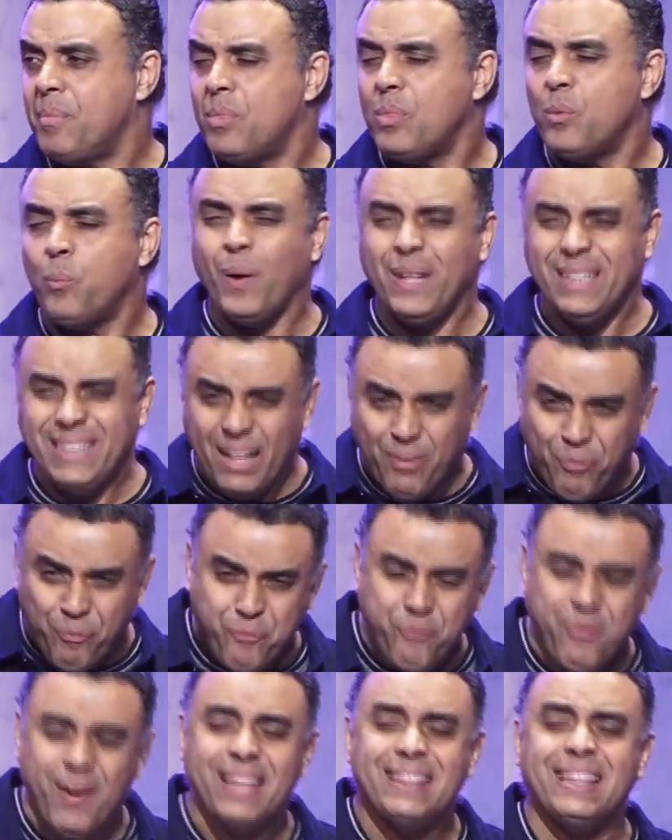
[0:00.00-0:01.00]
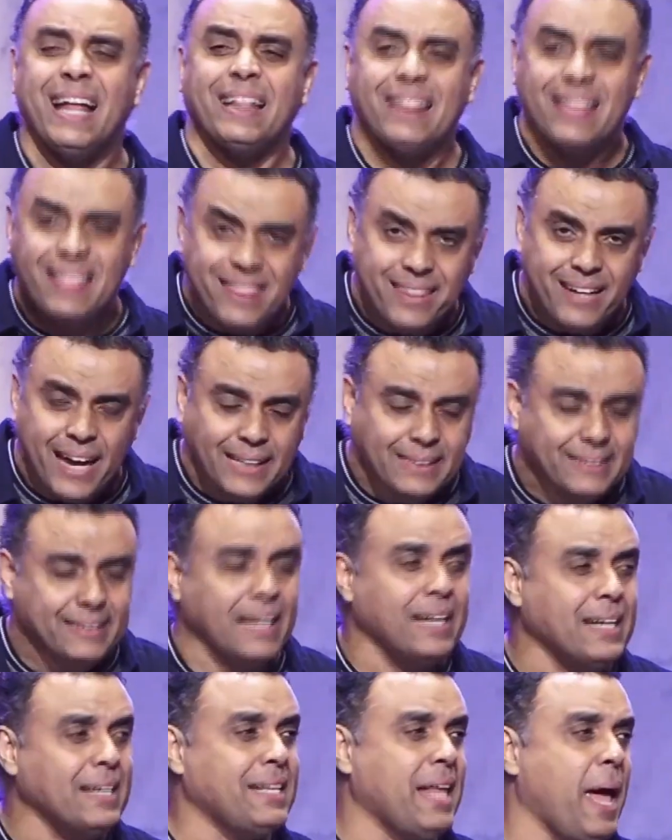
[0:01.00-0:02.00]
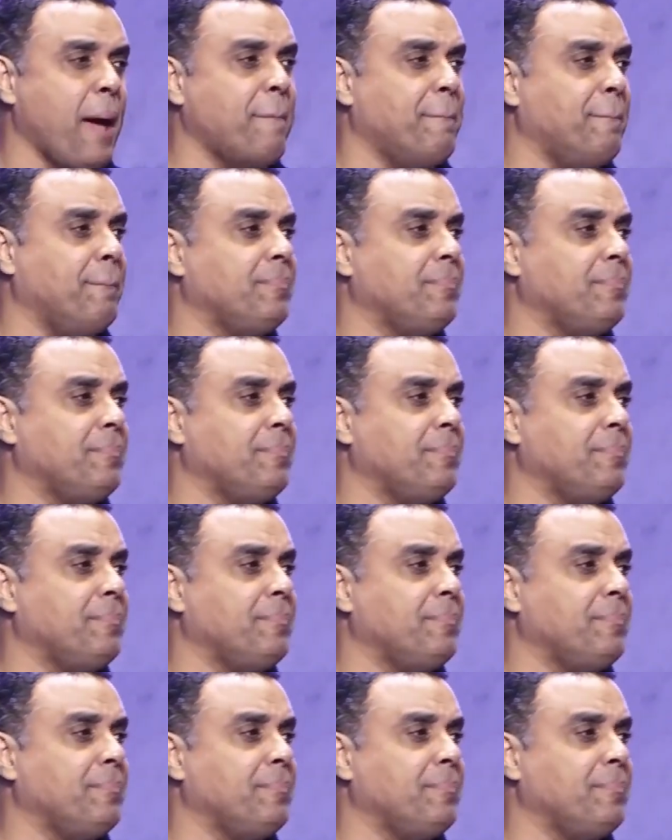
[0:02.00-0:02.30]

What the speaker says: when they further threatened them,